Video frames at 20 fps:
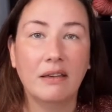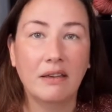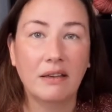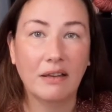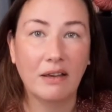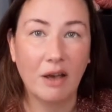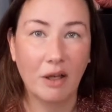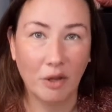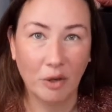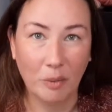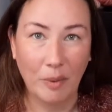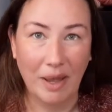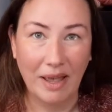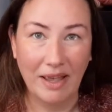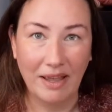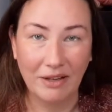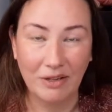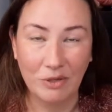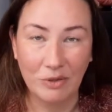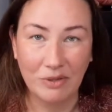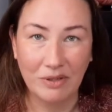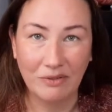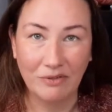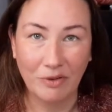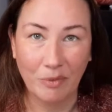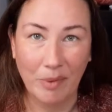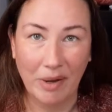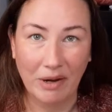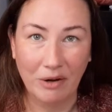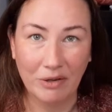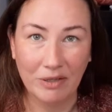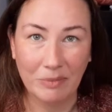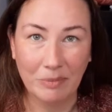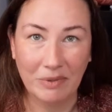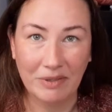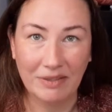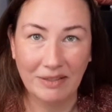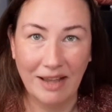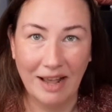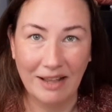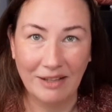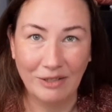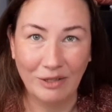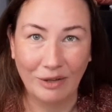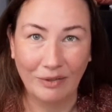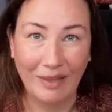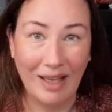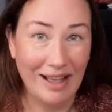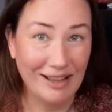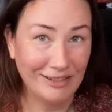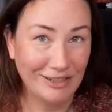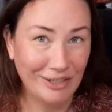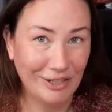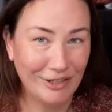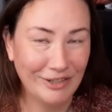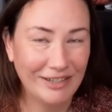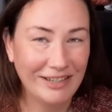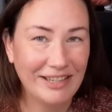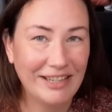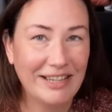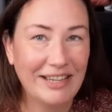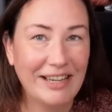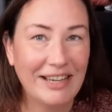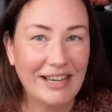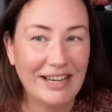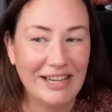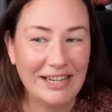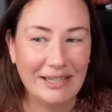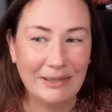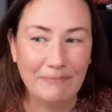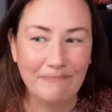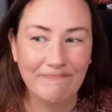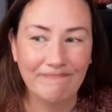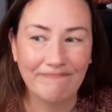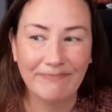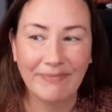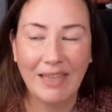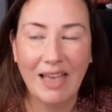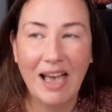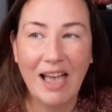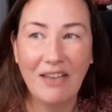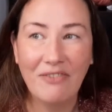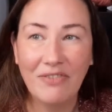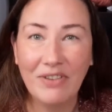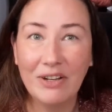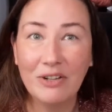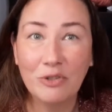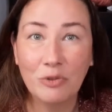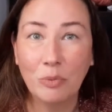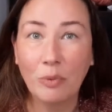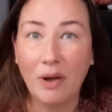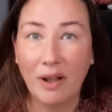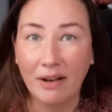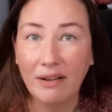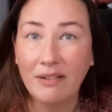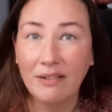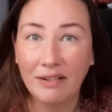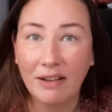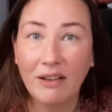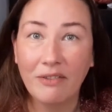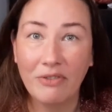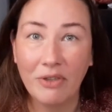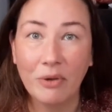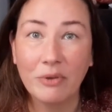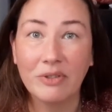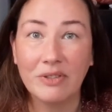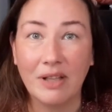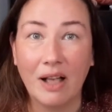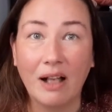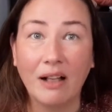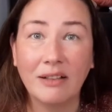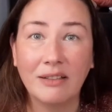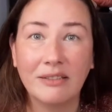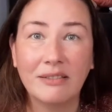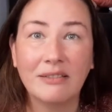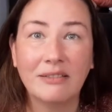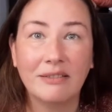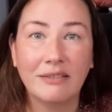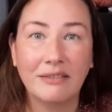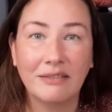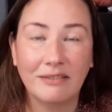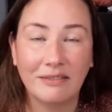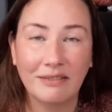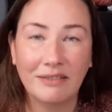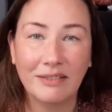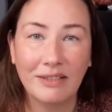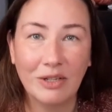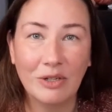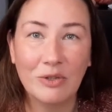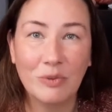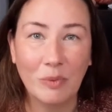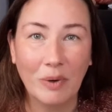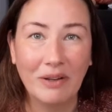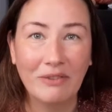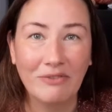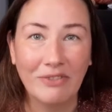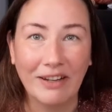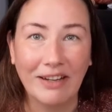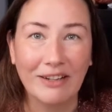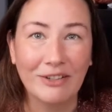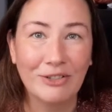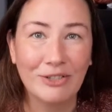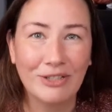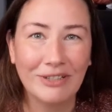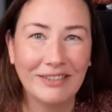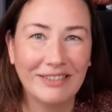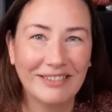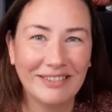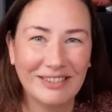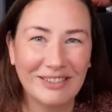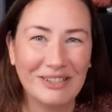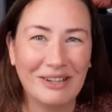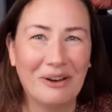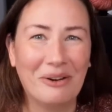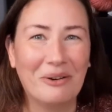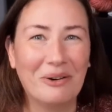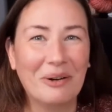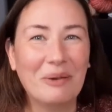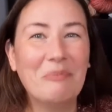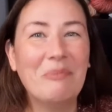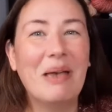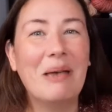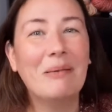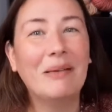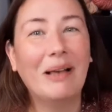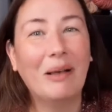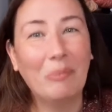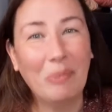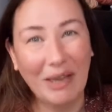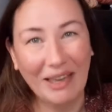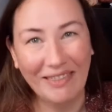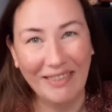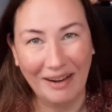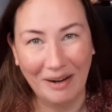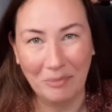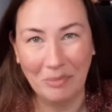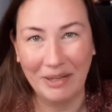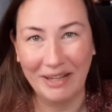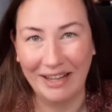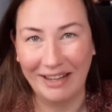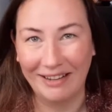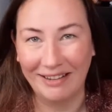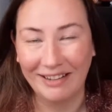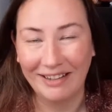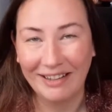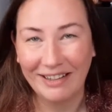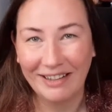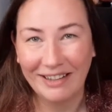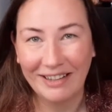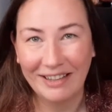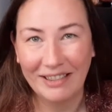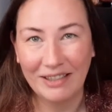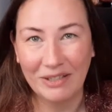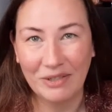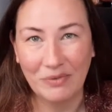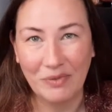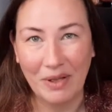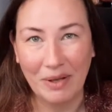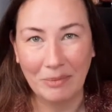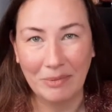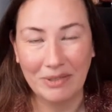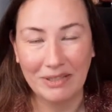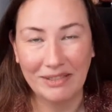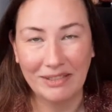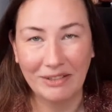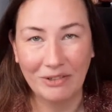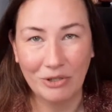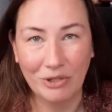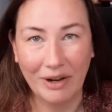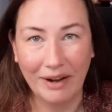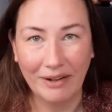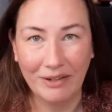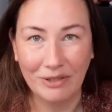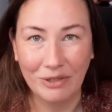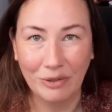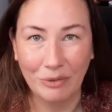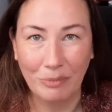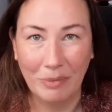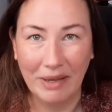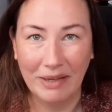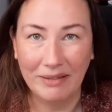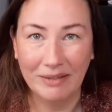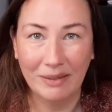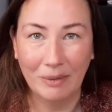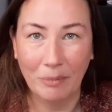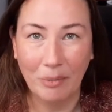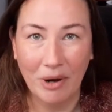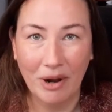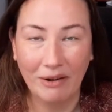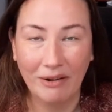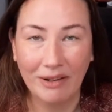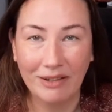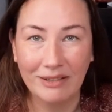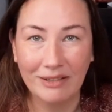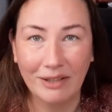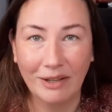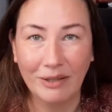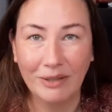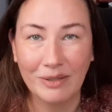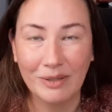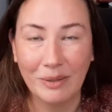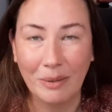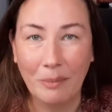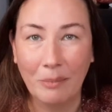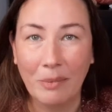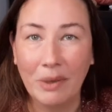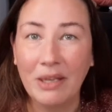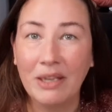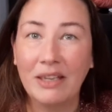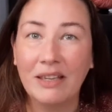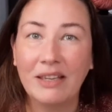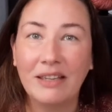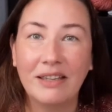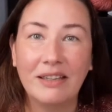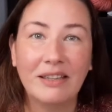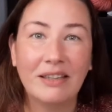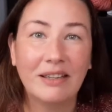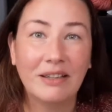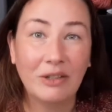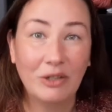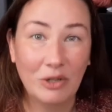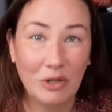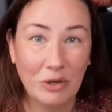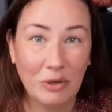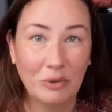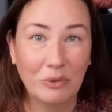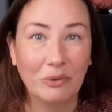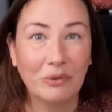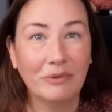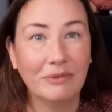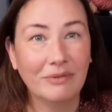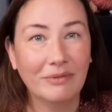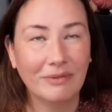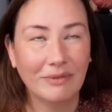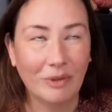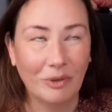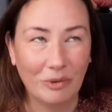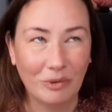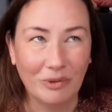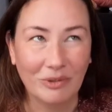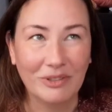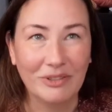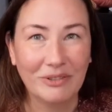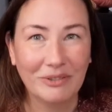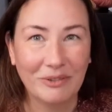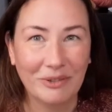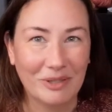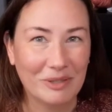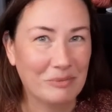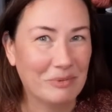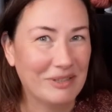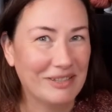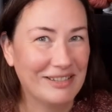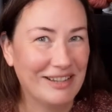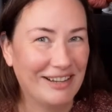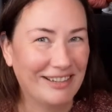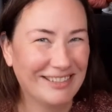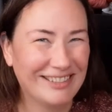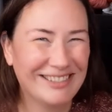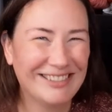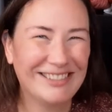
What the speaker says: colorway and used it for my Christmas cast on last year. I finished one of those socks. There's one finished, so maybe I'll pick that up again this Vlogmas and try to make some progress on some new old Christmas socks.